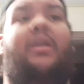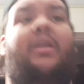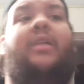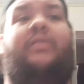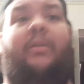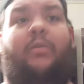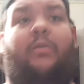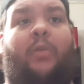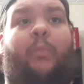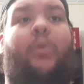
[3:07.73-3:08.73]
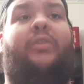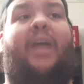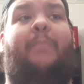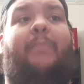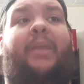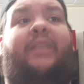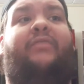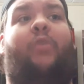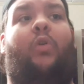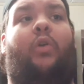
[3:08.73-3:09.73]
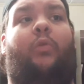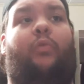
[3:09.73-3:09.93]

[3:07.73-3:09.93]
the, the book that I picked for